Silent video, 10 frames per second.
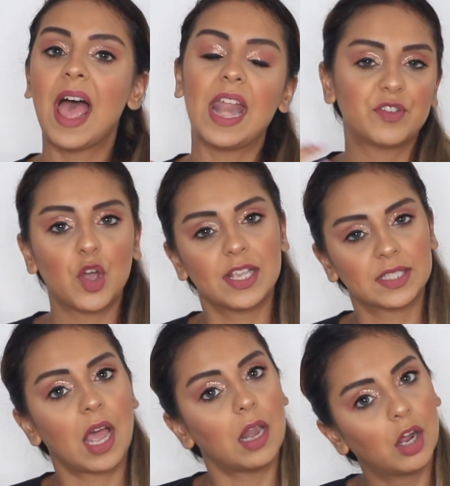And if your hair
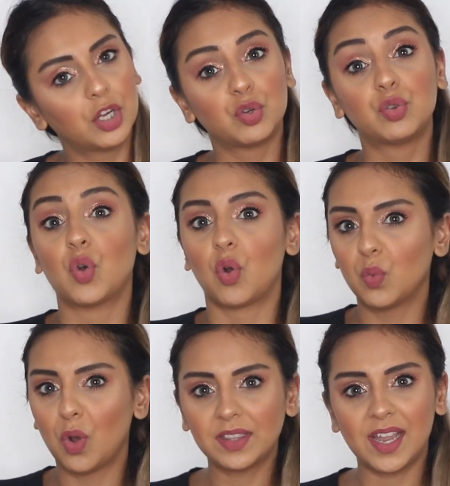is colored, you
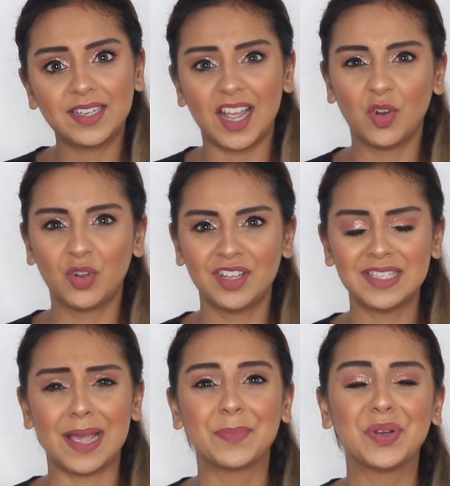don't want that
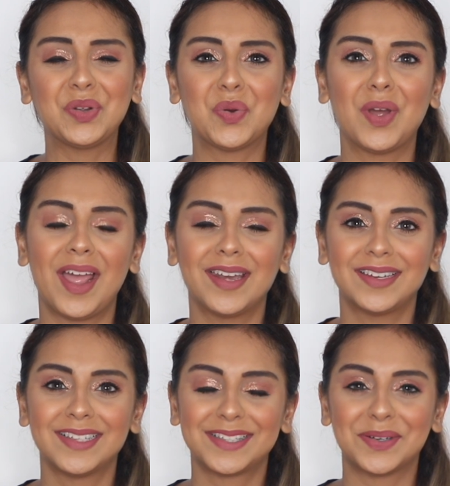yellowness. I'm gonna go ahead
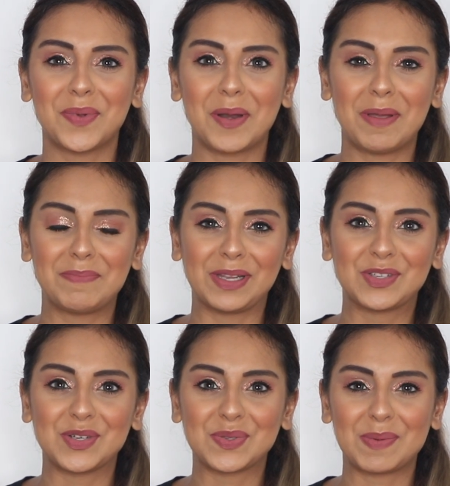and insert one of my
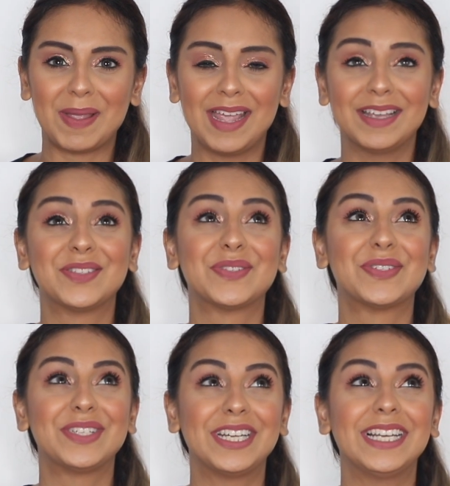pictures where my hair is
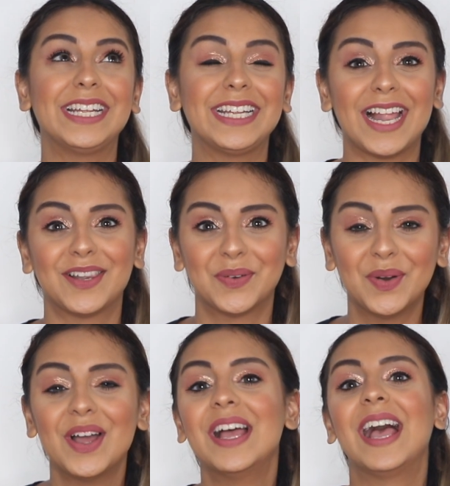really
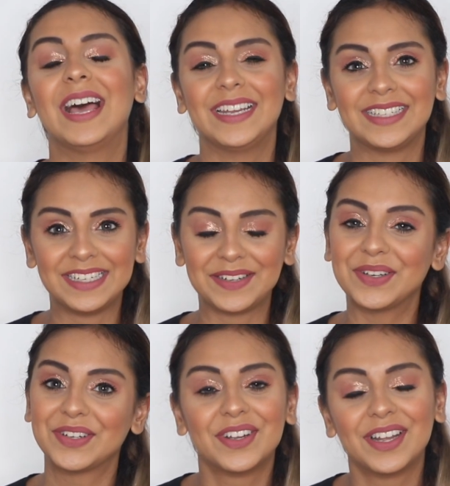yellow and I didn't
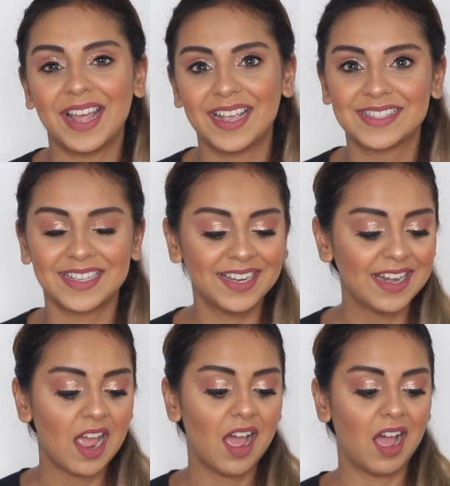even realize it.
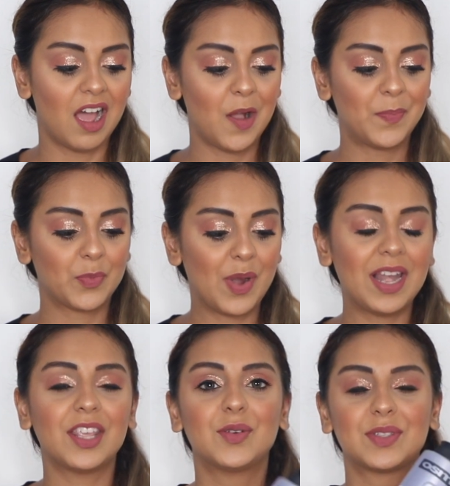
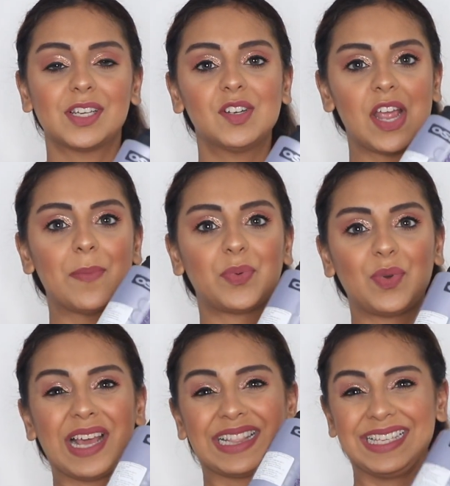Well, using a shampoo
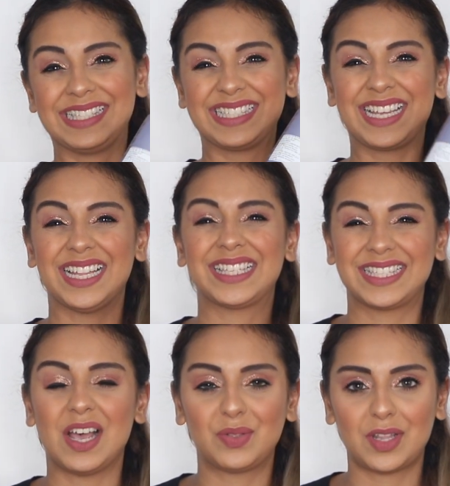like this
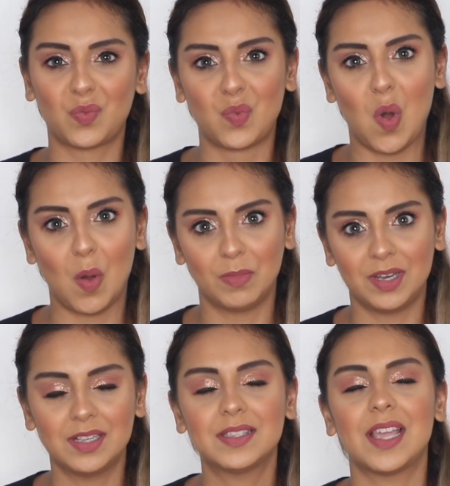cuts out that
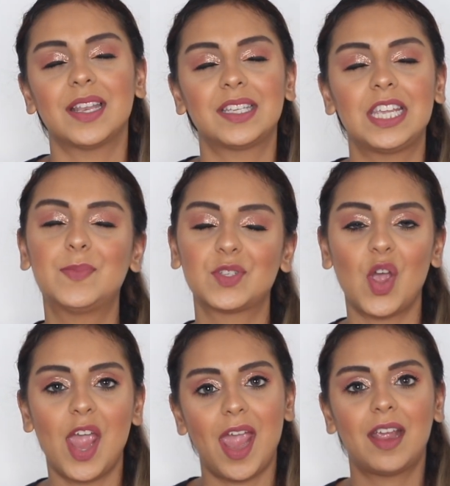warmness and keeps your
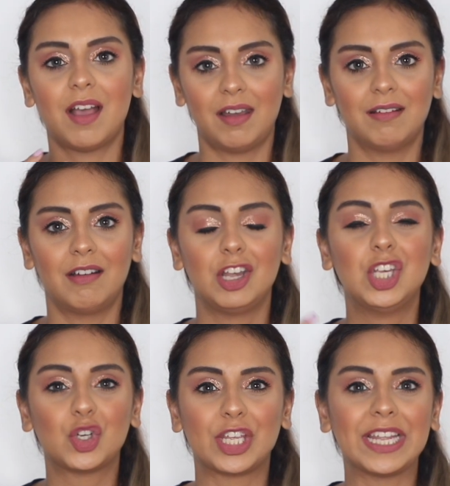hair color
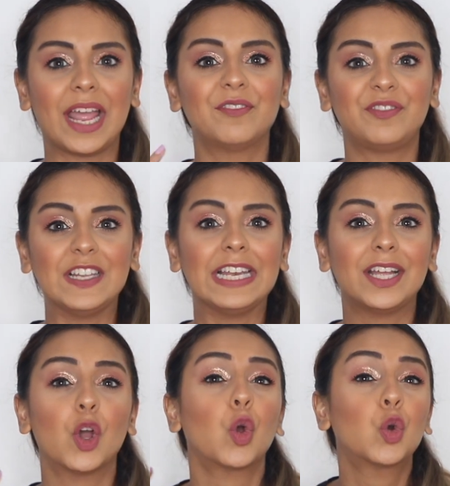looking and
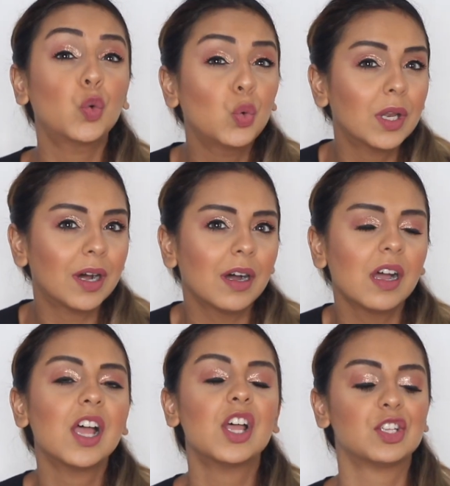feeling cooler.
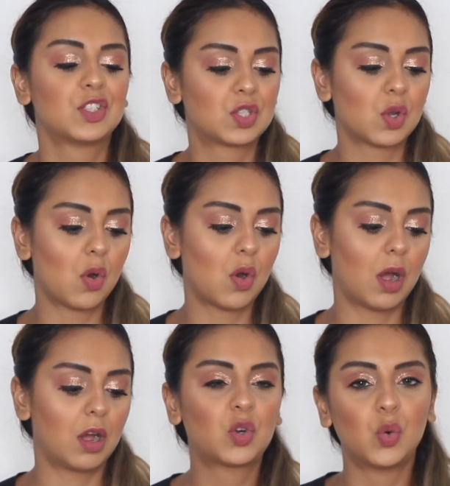So
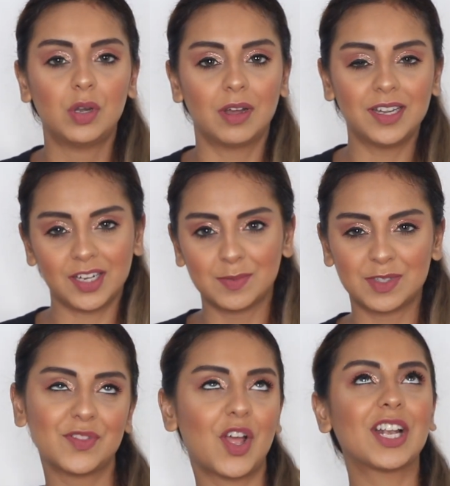cooler in terms
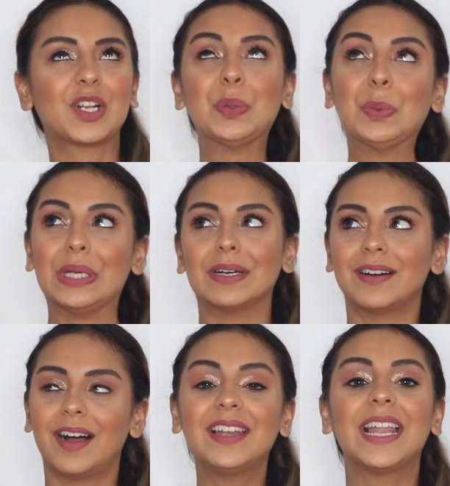of, not cooler,
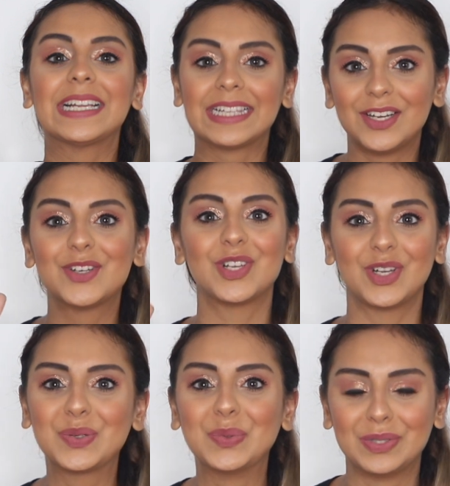huh? Like little
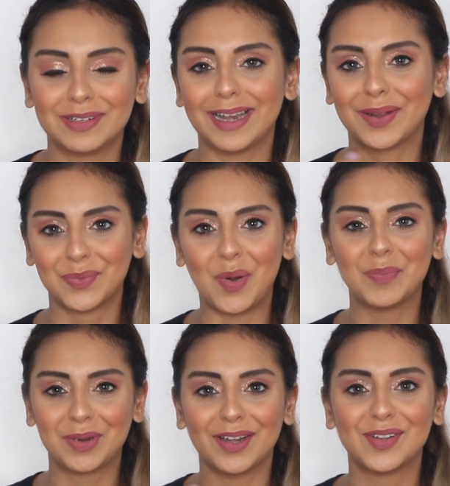cooler, like
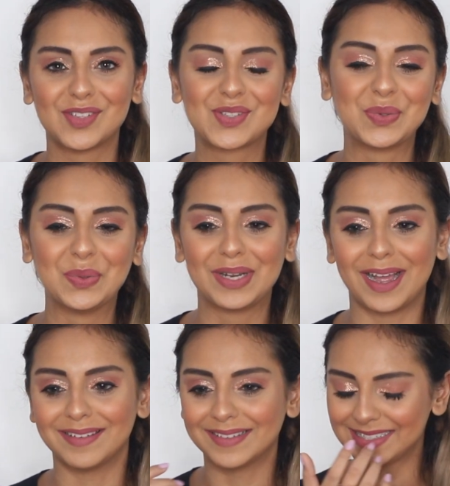warm colors, cool
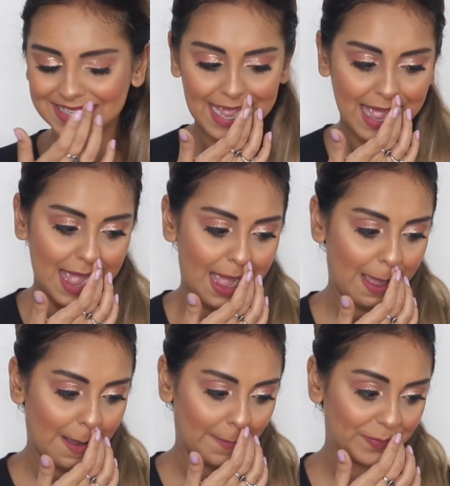colors.
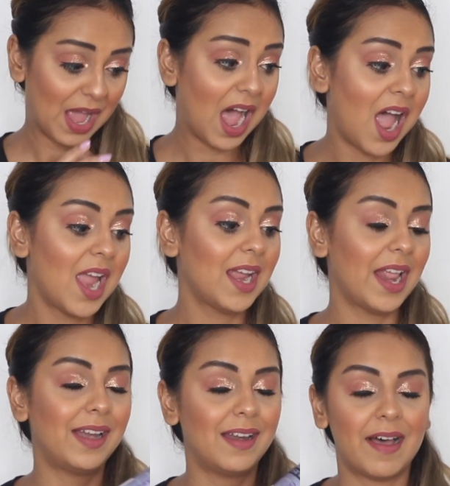
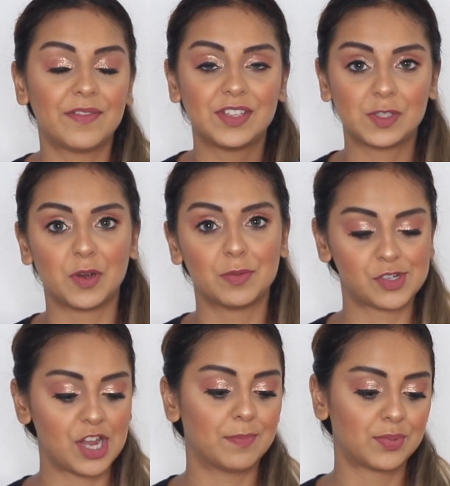I love this purple
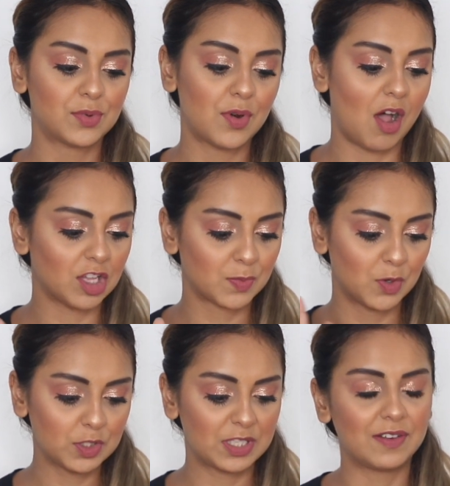shampoo.
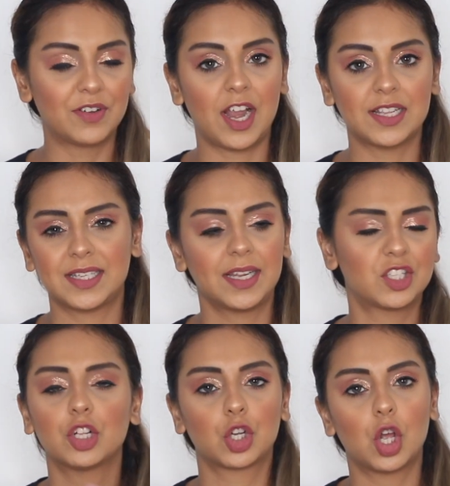Osmo's silverizing,
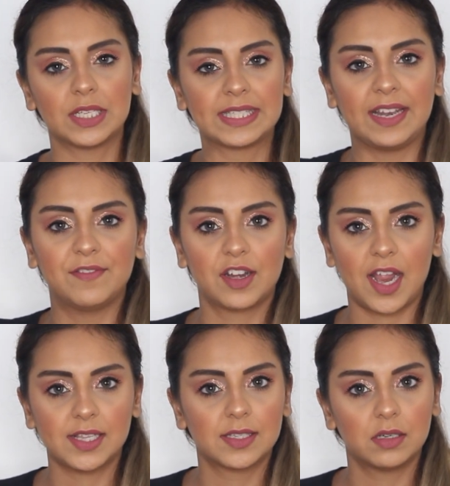it's also called a
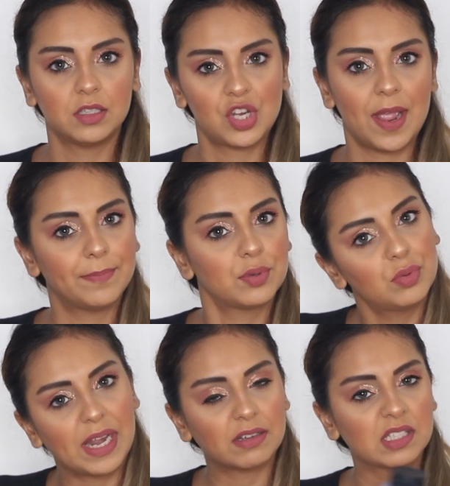silverizer
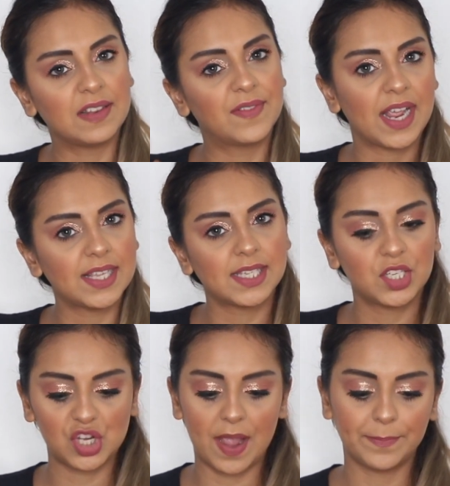shampoo, like a
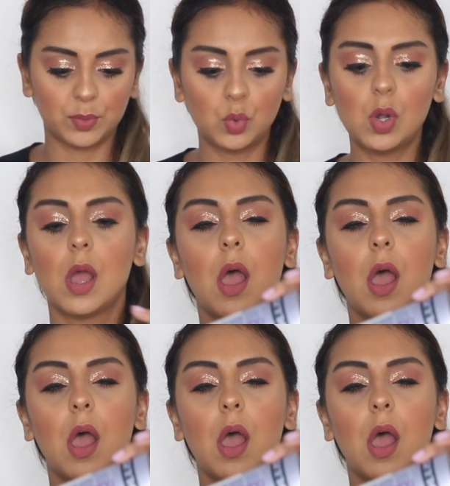silverizing shampoo.